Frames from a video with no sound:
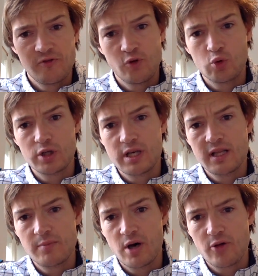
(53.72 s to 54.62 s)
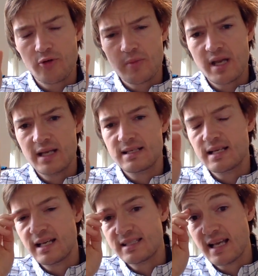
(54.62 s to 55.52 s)
fallen in the bathroom, hit
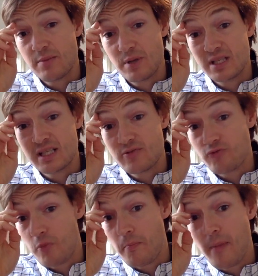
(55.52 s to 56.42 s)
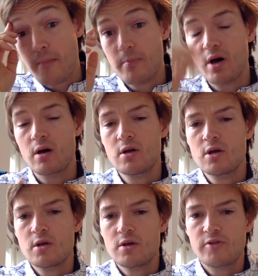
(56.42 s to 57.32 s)
his head, but he didn't remember
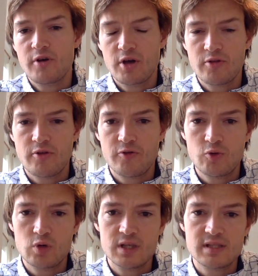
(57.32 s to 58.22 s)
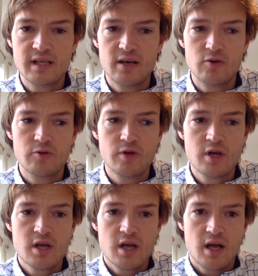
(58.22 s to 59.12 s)
the fall itself.
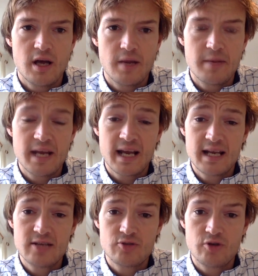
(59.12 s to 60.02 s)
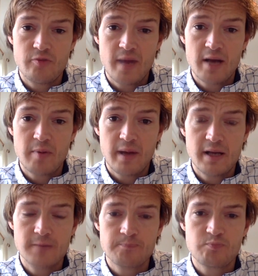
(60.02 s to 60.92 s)
And he had a history of back
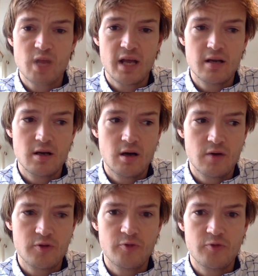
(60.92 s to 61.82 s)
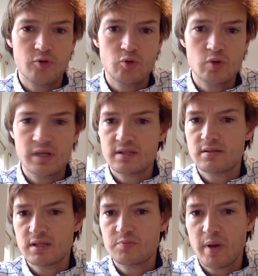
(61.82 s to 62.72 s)
pain, and after the fall, his
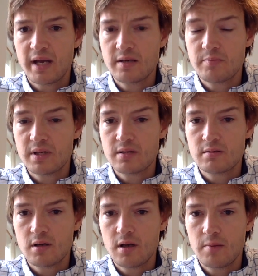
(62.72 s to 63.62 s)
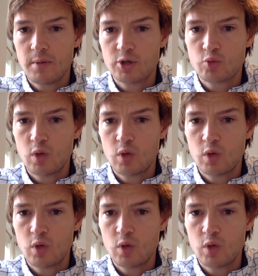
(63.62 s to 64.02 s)
pain had been much